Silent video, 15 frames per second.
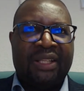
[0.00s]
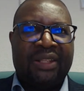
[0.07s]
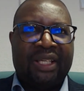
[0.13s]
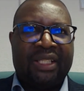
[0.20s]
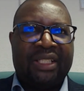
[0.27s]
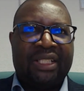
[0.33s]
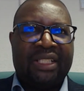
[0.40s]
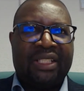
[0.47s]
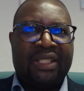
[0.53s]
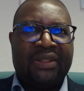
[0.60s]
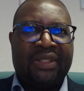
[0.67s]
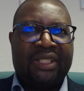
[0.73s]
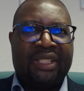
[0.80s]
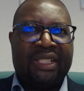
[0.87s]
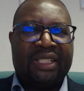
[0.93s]
they entered the
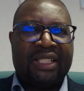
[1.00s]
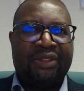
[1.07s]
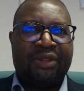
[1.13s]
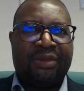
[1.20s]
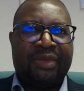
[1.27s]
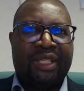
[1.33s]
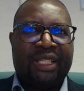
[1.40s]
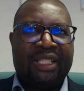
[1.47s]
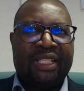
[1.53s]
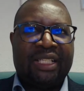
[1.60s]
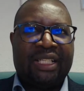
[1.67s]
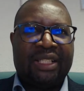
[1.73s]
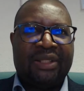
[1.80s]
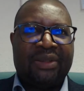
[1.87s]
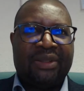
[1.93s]
United Kingdom
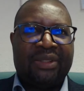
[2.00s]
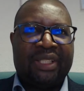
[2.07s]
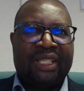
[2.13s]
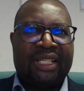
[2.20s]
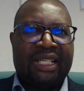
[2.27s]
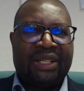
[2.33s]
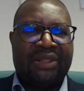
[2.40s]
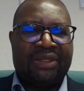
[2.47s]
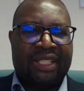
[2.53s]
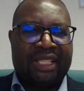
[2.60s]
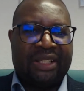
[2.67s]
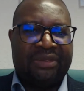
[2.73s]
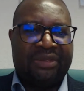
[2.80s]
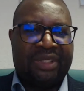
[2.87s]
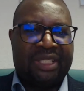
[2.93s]
illegally, or they allowed
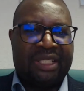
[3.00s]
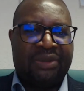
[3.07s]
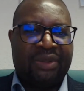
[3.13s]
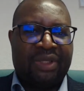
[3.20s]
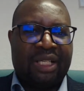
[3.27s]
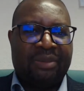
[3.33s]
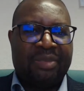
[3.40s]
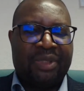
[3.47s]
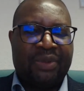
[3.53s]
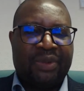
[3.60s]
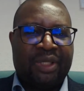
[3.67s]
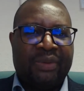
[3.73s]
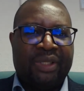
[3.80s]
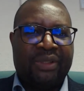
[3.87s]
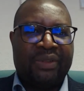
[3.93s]
their visa to lapse
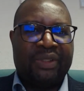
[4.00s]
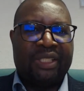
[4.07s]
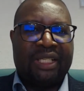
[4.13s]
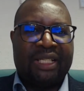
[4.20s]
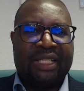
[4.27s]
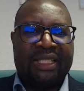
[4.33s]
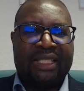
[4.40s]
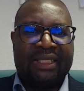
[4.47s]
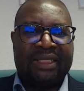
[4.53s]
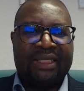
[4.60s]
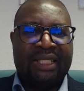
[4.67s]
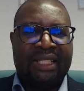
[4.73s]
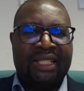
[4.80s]
one way or the other,